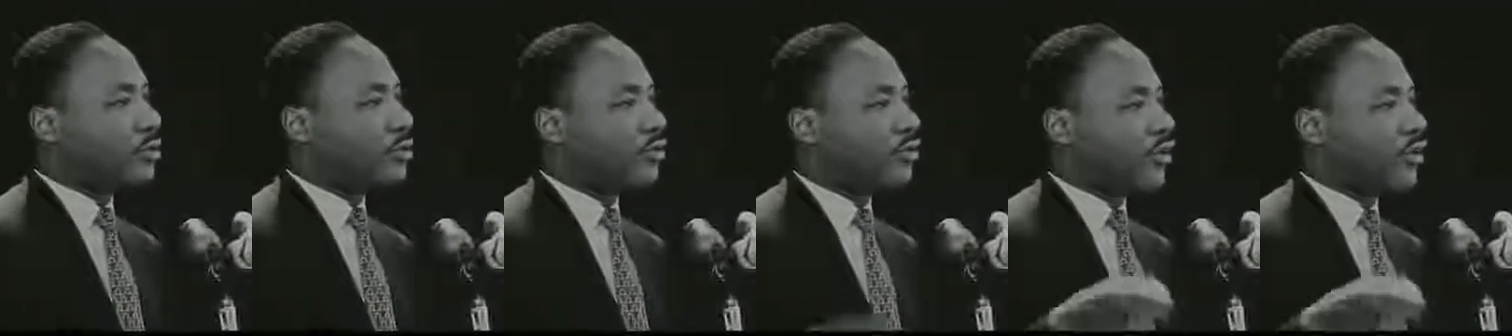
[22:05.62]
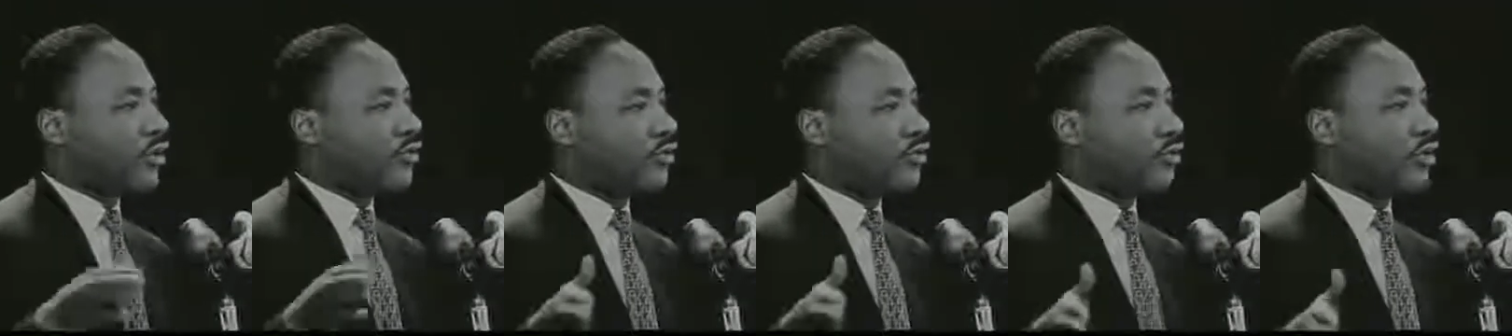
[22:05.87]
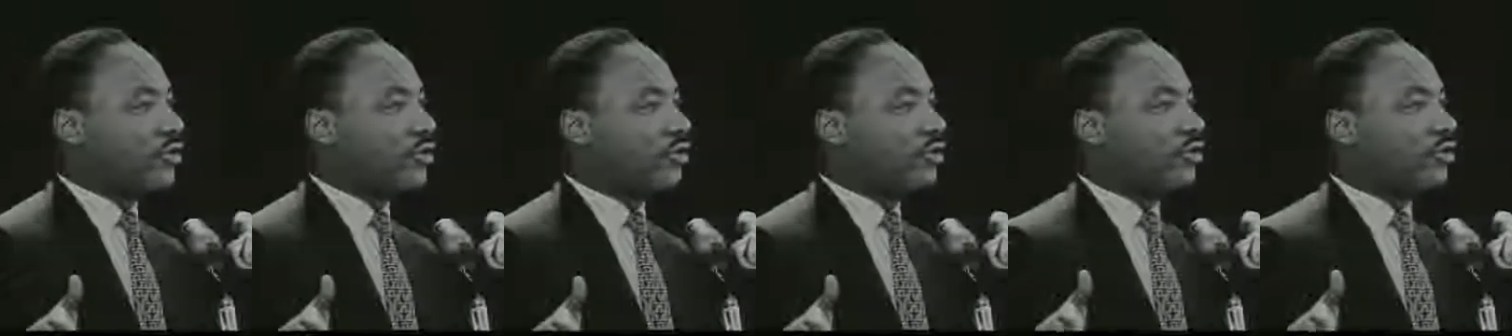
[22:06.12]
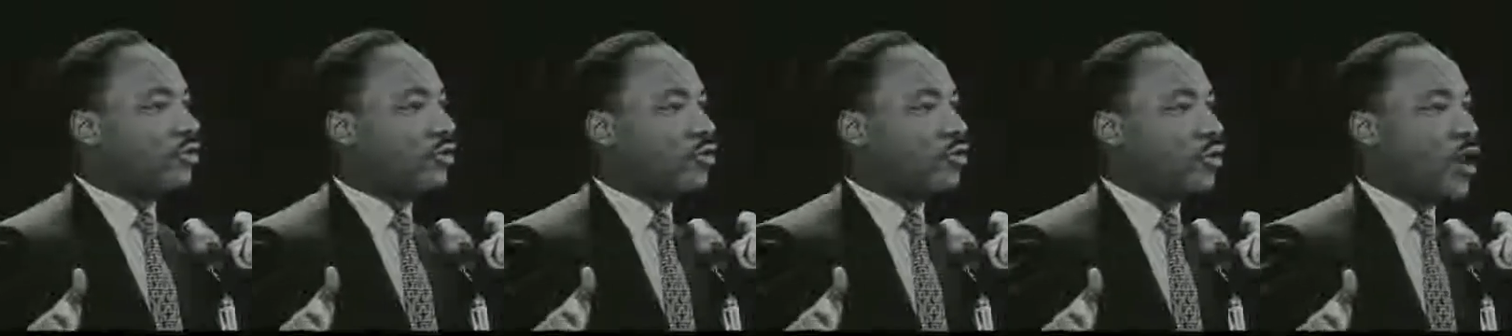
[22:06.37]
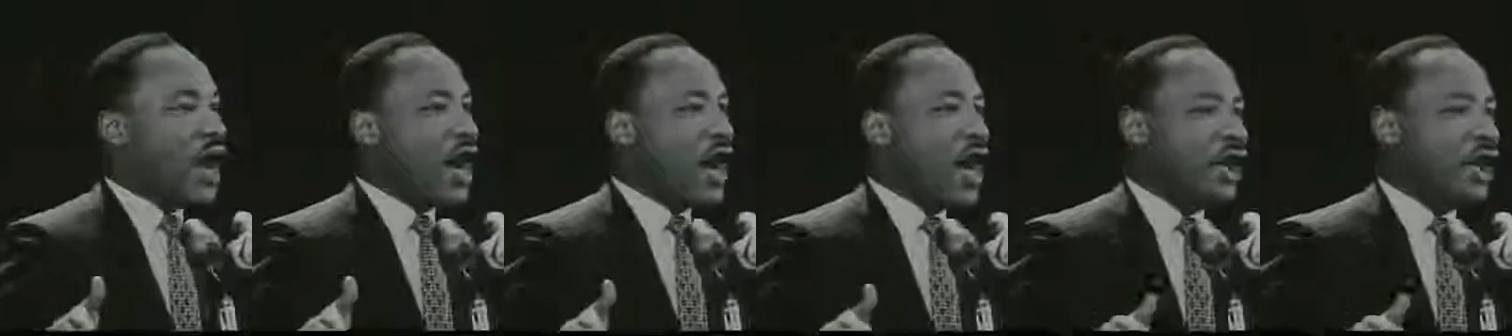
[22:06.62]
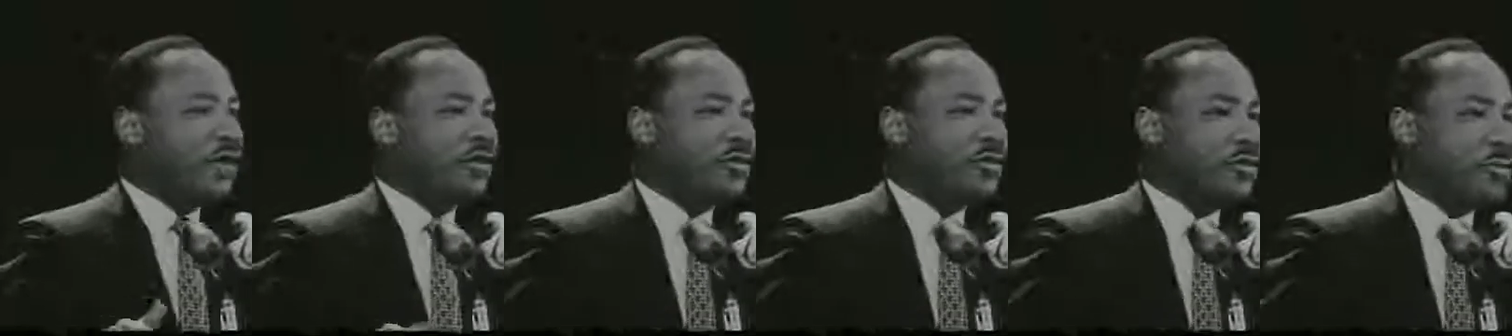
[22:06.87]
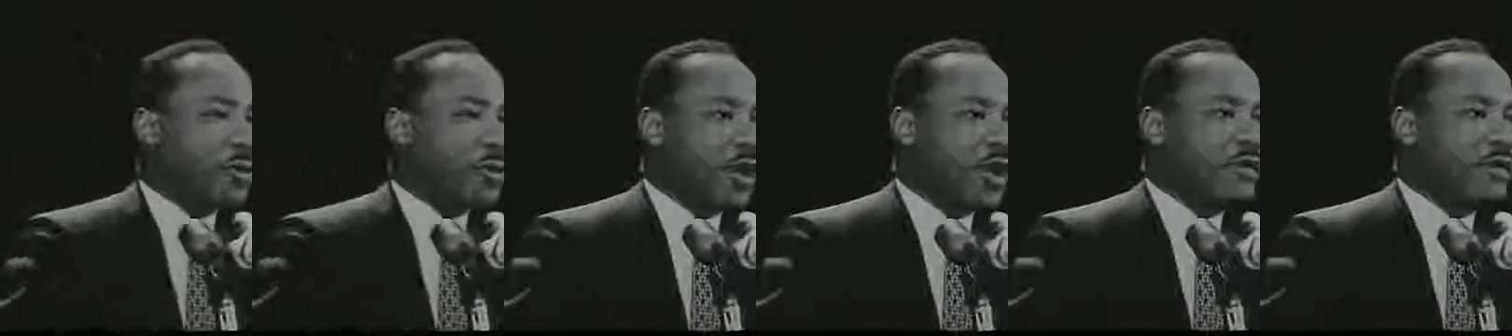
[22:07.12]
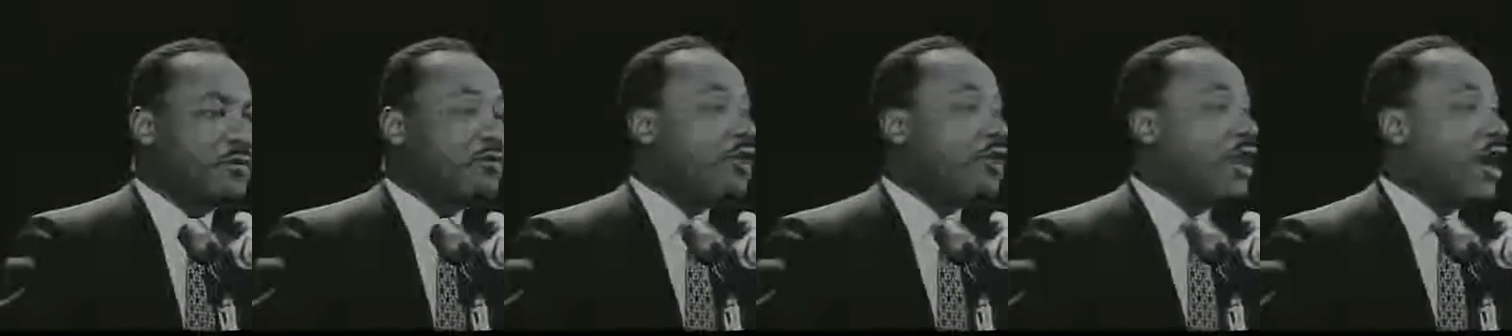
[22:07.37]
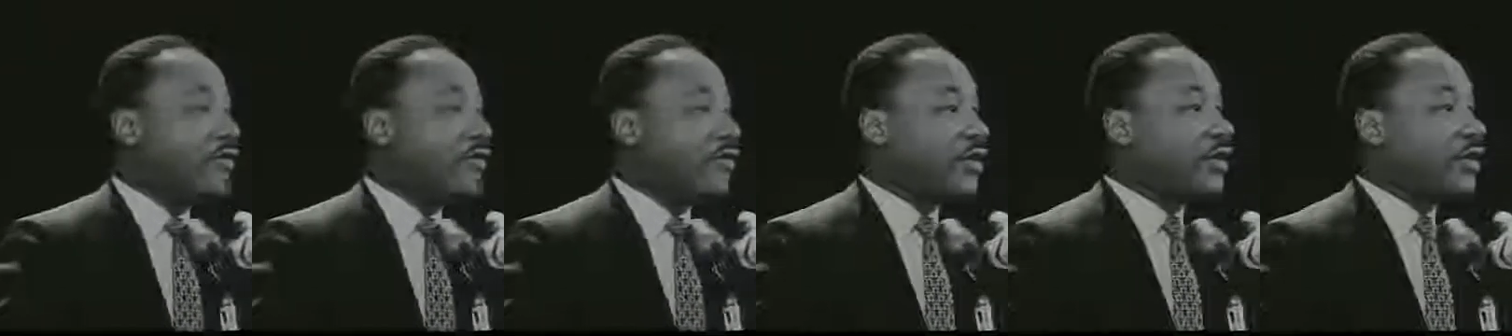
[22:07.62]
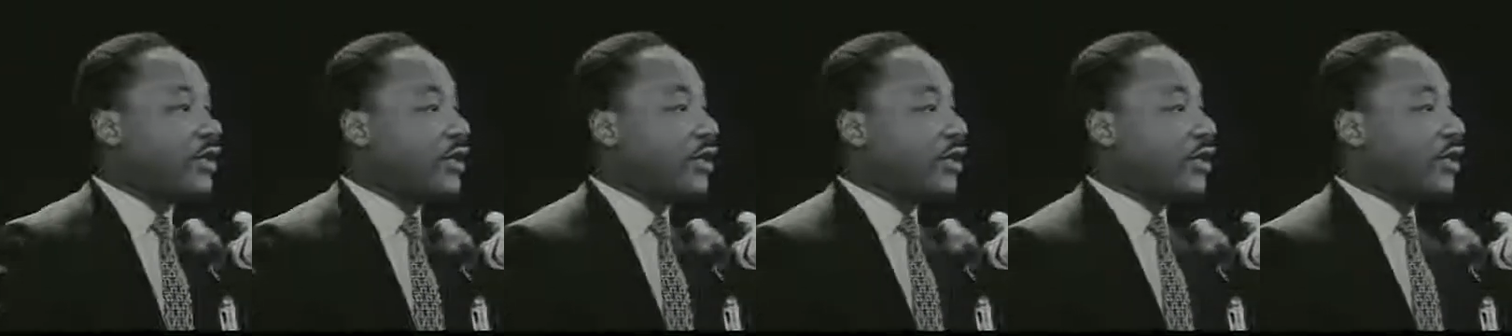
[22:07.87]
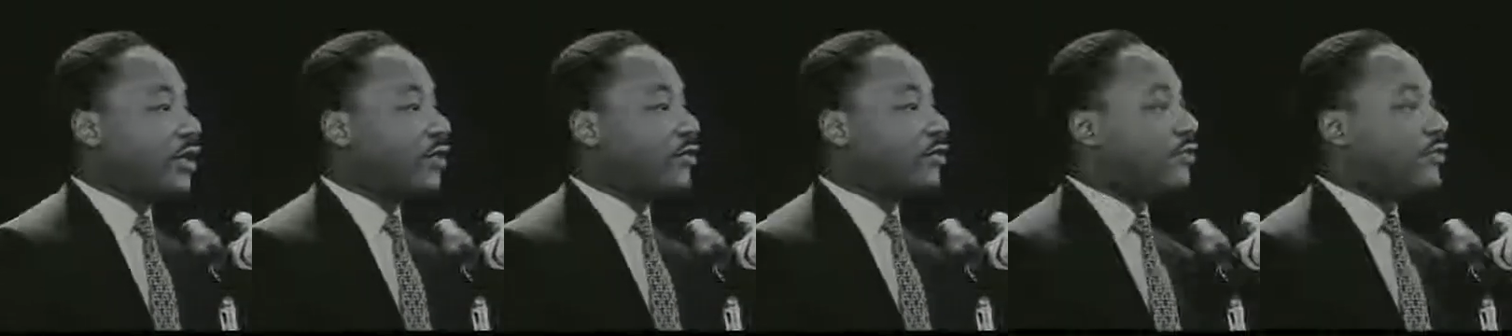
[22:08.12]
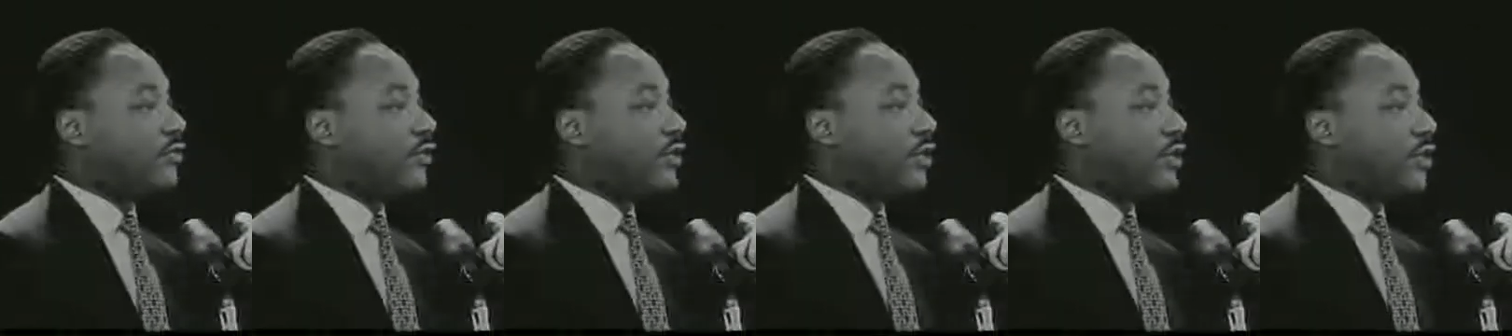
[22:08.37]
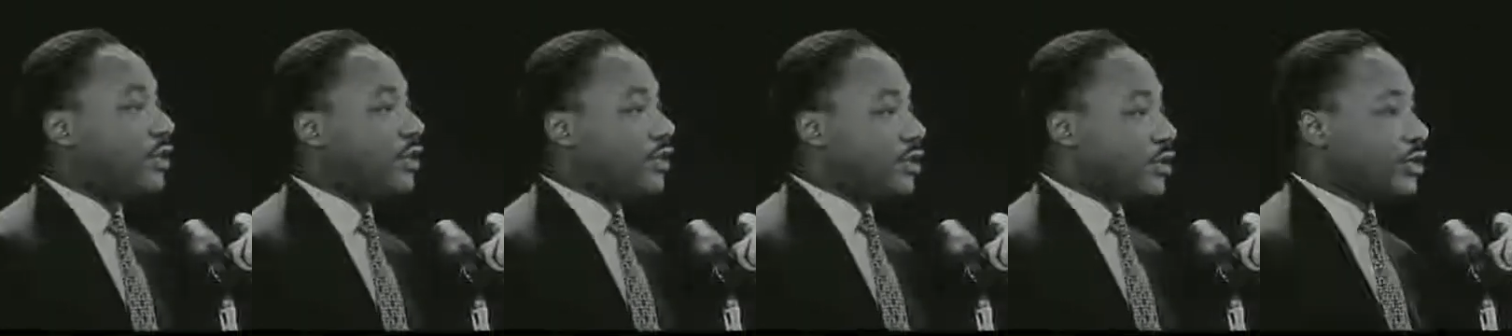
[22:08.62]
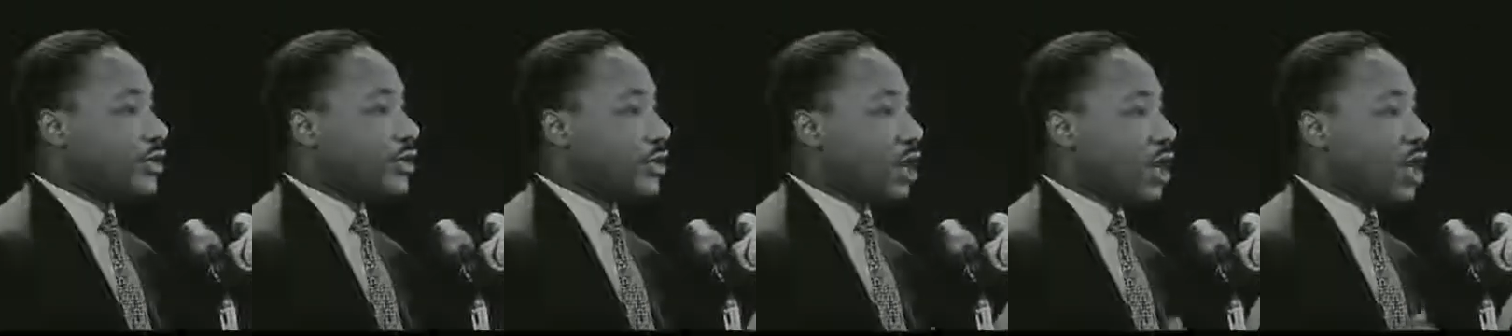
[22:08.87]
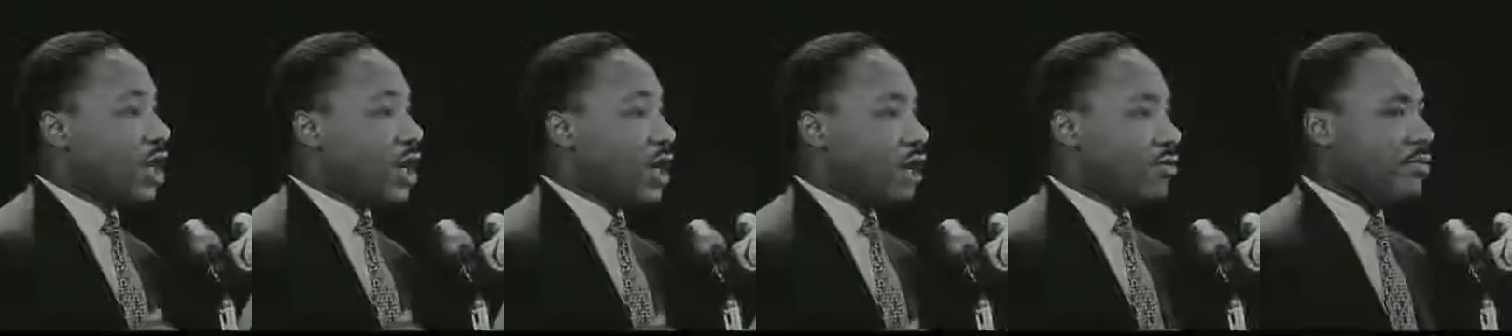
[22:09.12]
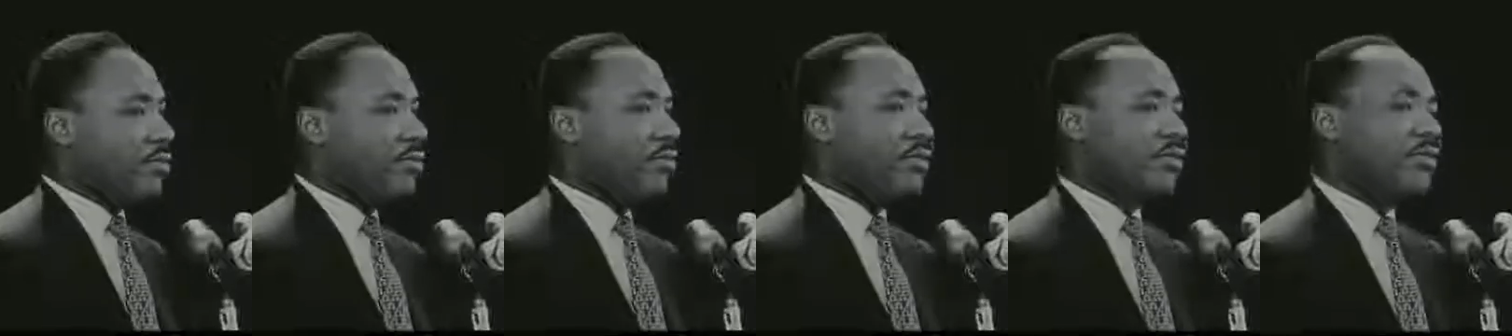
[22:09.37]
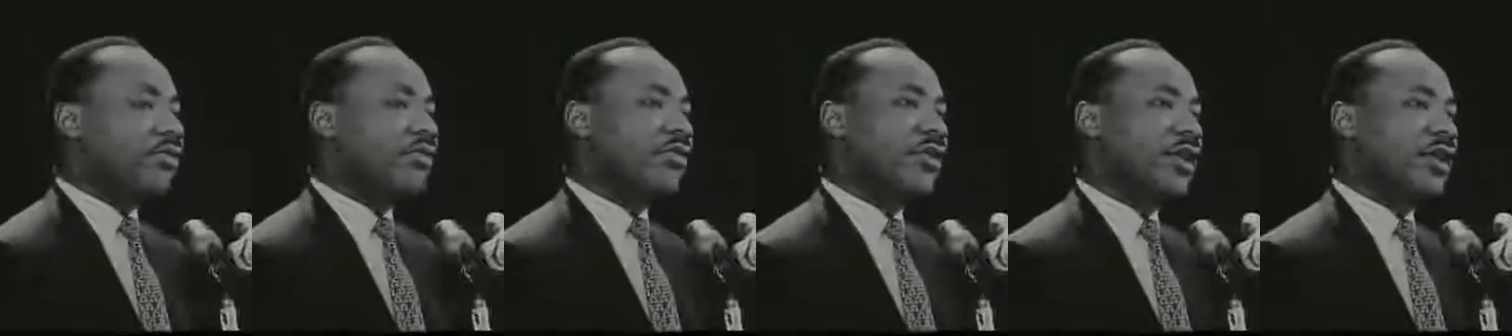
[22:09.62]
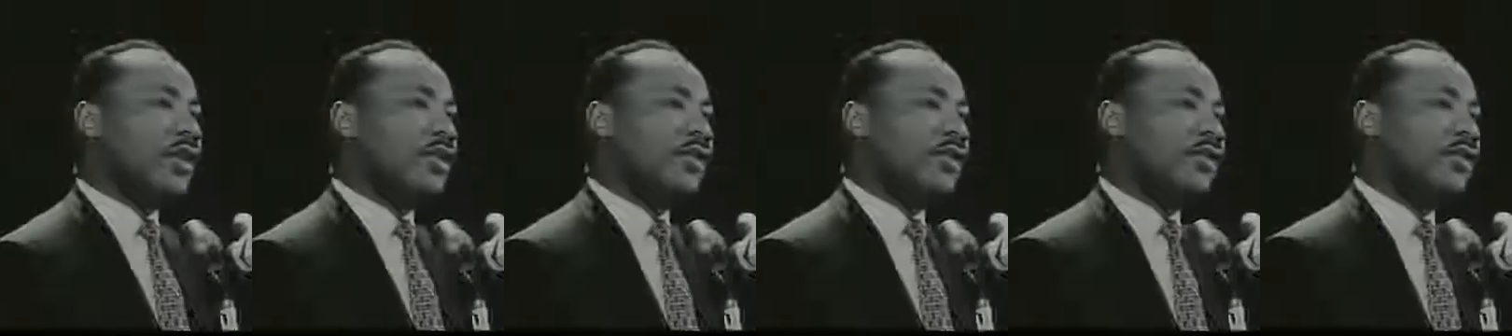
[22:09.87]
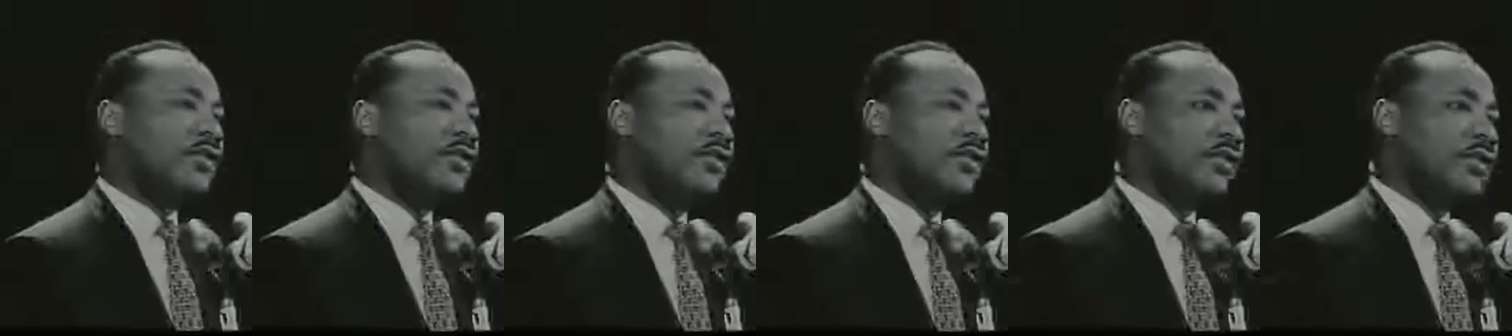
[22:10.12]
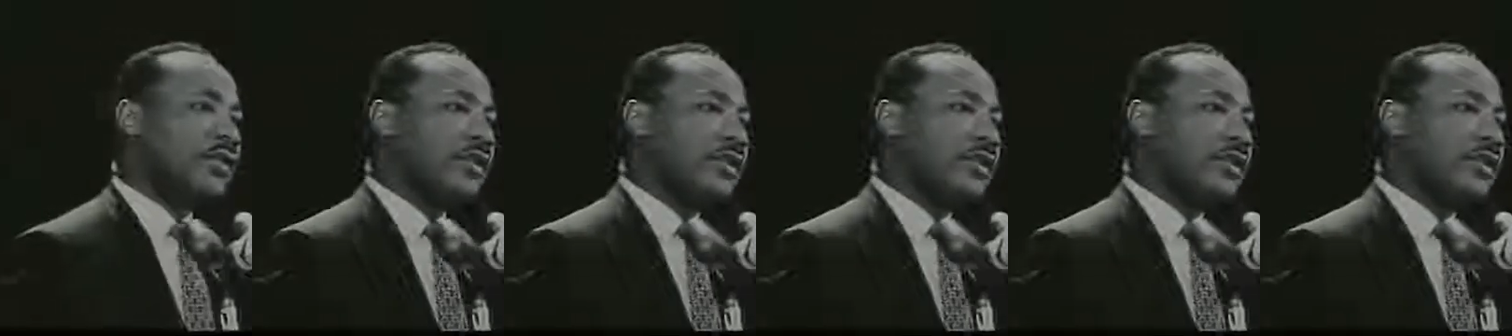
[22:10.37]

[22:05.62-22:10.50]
persistence of widespread poverty, of slums, and of